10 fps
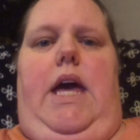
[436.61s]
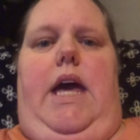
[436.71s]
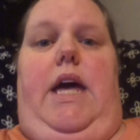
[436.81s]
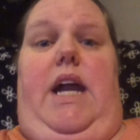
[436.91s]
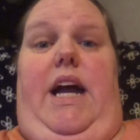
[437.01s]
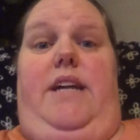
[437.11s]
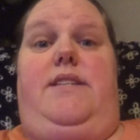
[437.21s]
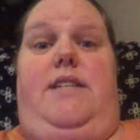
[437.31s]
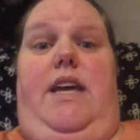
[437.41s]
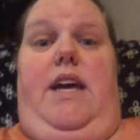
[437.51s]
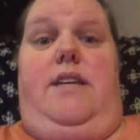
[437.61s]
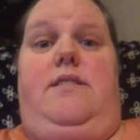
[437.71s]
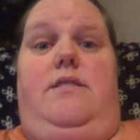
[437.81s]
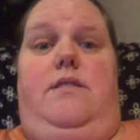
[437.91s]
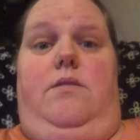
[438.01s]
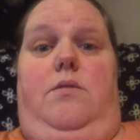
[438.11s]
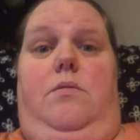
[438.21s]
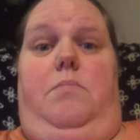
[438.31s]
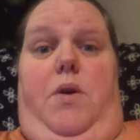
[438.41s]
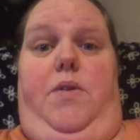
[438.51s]
And I had to say yes
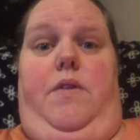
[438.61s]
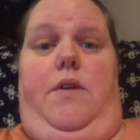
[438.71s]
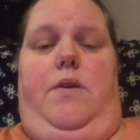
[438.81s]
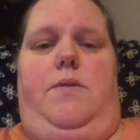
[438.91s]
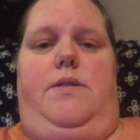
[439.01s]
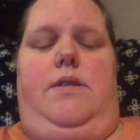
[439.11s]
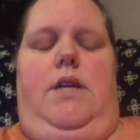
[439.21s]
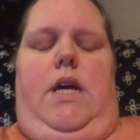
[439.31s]
to both of those.